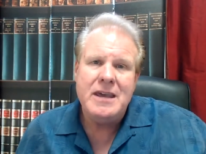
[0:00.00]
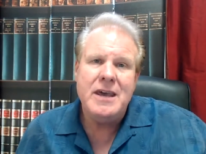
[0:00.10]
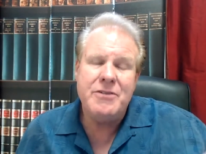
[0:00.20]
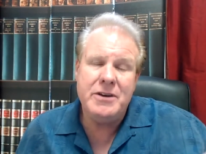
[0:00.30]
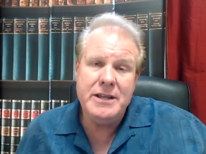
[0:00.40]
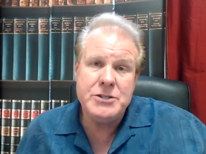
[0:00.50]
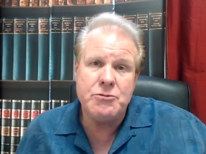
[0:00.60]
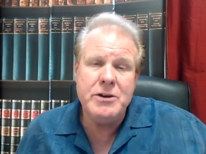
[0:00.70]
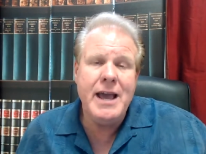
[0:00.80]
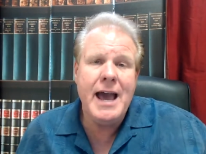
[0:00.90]
if it needs
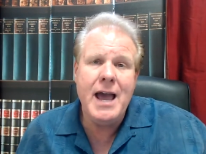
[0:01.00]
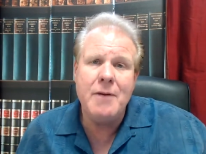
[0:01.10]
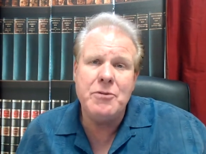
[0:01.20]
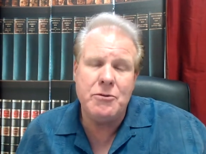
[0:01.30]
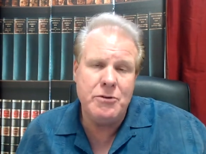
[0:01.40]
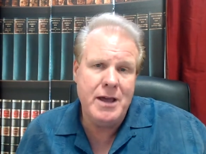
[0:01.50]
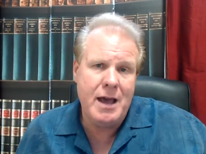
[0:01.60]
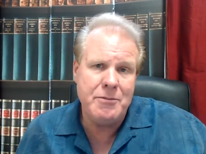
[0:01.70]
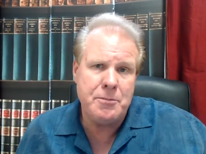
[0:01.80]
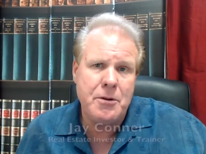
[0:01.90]
rehab, we
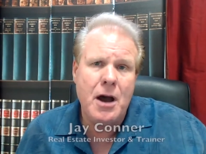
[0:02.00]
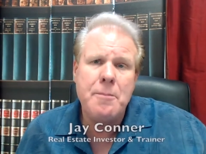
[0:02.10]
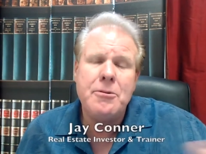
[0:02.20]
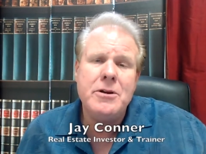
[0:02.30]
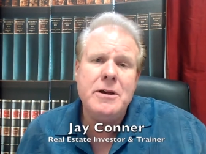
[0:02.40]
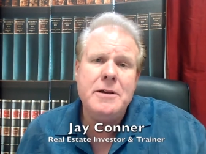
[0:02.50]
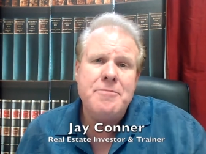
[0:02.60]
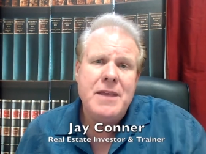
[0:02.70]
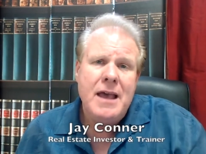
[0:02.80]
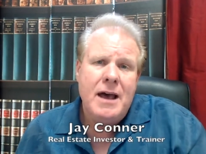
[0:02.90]
rehab the property.
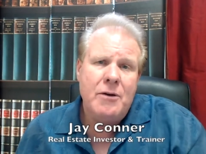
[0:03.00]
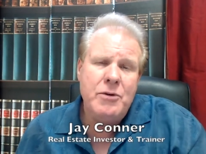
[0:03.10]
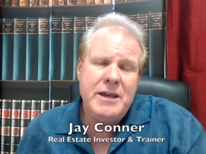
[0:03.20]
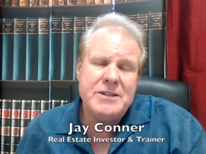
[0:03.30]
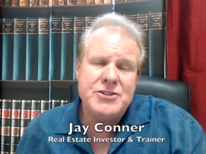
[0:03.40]
We can